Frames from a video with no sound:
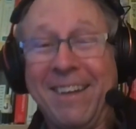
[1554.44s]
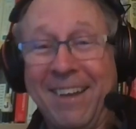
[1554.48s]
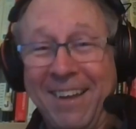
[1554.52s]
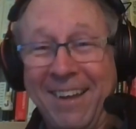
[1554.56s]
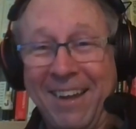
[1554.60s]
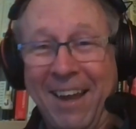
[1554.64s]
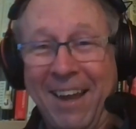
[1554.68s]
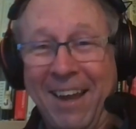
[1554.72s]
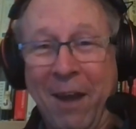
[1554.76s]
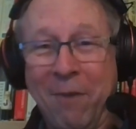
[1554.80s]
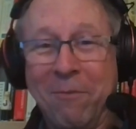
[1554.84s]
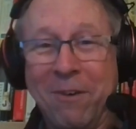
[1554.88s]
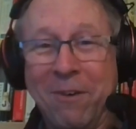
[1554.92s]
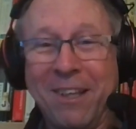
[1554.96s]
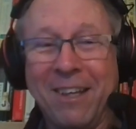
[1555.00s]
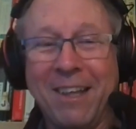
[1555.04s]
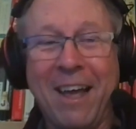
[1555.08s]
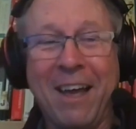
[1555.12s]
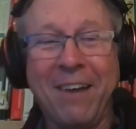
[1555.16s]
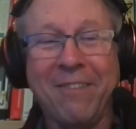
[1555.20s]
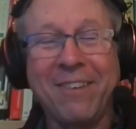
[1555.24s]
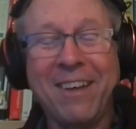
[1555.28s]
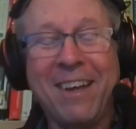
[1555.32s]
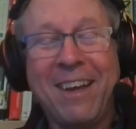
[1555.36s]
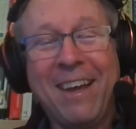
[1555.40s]
And, and we
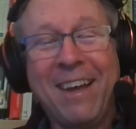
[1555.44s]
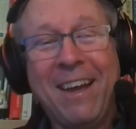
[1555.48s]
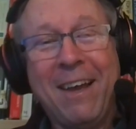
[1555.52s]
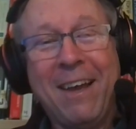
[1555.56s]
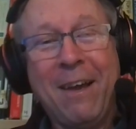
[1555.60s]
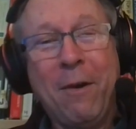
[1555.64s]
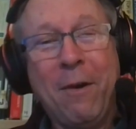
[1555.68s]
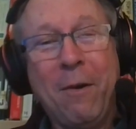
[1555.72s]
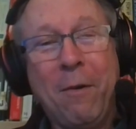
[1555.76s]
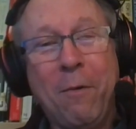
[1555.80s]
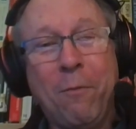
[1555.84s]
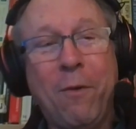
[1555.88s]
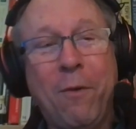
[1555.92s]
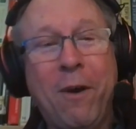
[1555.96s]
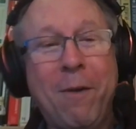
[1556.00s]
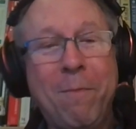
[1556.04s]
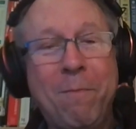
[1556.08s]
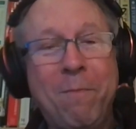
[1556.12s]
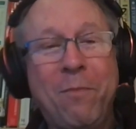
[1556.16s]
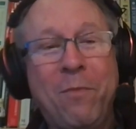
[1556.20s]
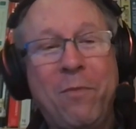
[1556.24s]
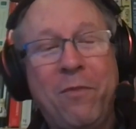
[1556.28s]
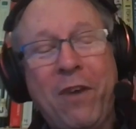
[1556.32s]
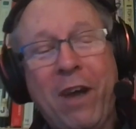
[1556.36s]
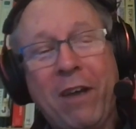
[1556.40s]
left. Well,
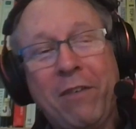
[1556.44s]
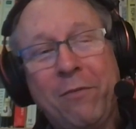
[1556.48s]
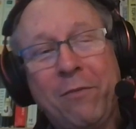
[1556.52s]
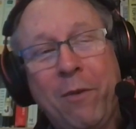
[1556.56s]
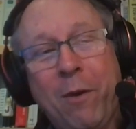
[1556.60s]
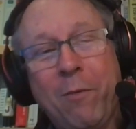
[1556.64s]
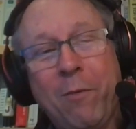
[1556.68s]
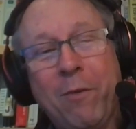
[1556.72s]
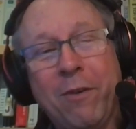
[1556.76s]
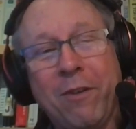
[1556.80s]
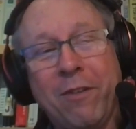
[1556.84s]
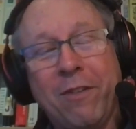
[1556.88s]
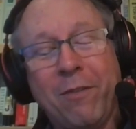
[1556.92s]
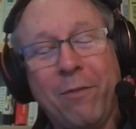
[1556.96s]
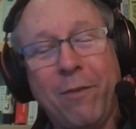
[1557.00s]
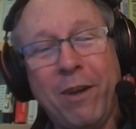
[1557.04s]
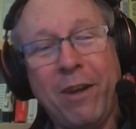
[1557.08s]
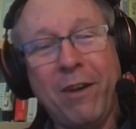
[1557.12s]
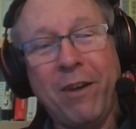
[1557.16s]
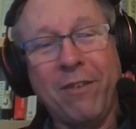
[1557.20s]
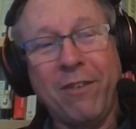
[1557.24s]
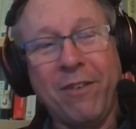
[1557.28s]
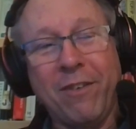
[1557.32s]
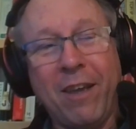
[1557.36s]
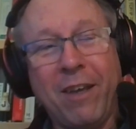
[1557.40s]
fast forward
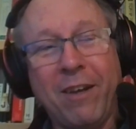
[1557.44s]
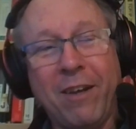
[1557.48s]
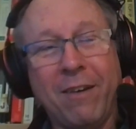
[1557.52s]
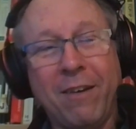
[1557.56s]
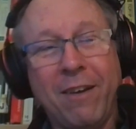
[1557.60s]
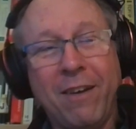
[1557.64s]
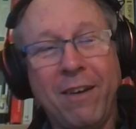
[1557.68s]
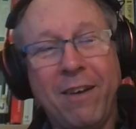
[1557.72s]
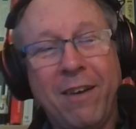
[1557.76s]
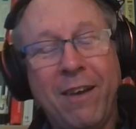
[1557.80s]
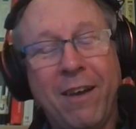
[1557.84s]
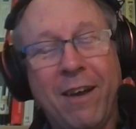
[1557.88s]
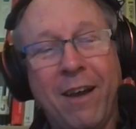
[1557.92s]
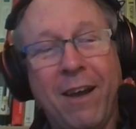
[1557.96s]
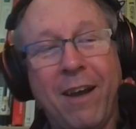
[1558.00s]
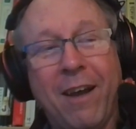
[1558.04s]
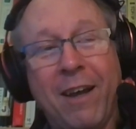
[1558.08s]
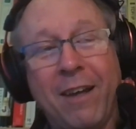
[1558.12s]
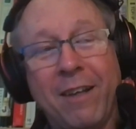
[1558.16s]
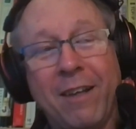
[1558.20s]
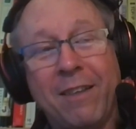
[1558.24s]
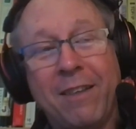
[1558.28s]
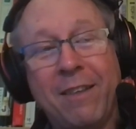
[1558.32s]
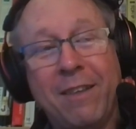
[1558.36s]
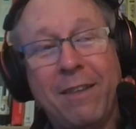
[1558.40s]
three years later,
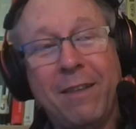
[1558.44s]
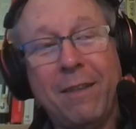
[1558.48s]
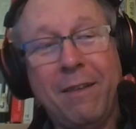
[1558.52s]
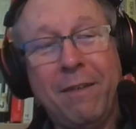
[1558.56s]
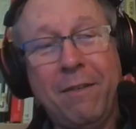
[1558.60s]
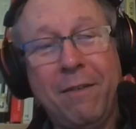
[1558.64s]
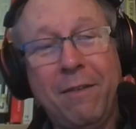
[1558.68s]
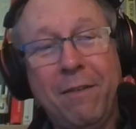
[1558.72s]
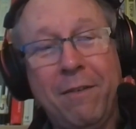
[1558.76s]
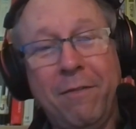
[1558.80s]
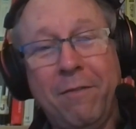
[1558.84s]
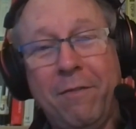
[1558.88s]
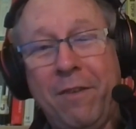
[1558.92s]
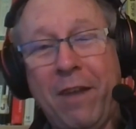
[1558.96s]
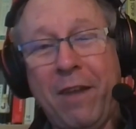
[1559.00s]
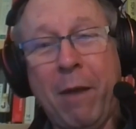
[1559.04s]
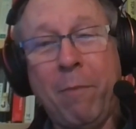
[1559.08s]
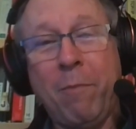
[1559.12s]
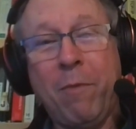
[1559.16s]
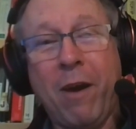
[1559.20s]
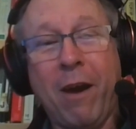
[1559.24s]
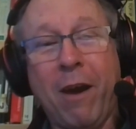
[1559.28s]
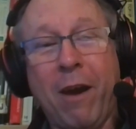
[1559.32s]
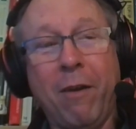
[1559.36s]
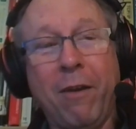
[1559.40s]
uh,
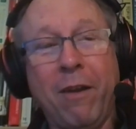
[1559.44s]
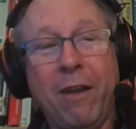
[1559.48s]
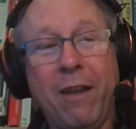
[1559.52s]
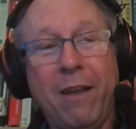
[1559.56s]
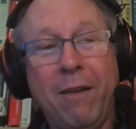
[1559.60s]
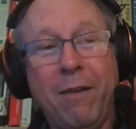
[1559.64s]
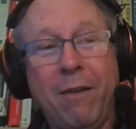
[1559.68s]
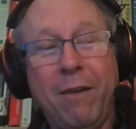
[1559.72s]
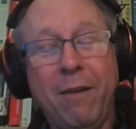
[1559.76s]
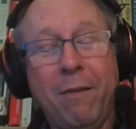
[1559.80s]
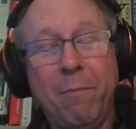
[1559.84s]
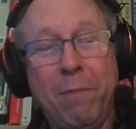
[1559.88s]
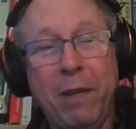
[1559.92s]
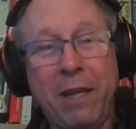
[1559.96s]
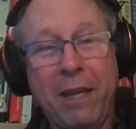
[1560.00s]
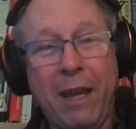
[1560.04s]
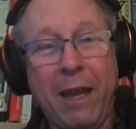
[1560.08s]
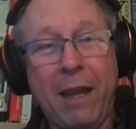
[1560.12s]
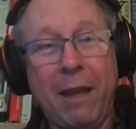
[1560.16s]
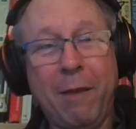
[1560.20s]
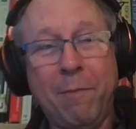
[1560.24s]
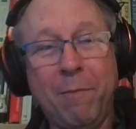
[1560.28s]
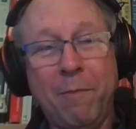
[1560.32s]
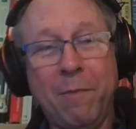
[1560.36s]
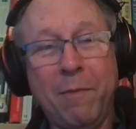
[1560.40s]
VMware
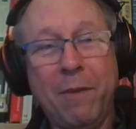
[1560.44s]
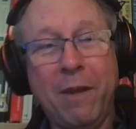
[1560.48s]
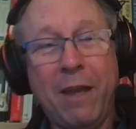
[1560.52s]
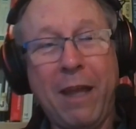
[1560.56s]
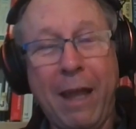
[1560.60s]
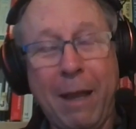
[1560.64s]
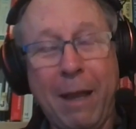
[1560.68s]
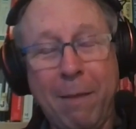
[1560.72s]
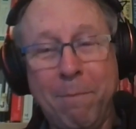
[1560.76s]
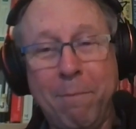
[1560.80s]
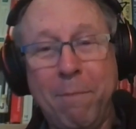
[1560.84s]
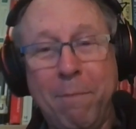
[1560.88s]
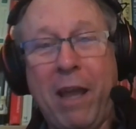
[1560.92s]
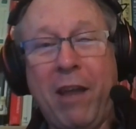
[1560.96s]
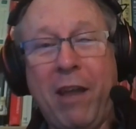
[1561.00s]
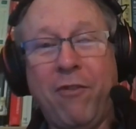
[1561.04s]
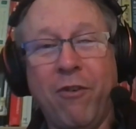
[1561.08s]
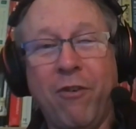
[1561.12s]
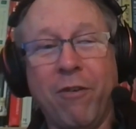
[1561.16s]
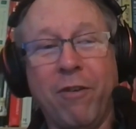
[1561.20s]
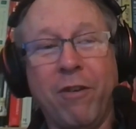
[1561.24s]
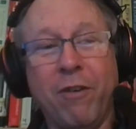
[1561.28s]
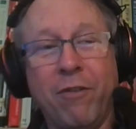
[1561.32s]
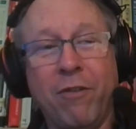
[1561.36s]
became a major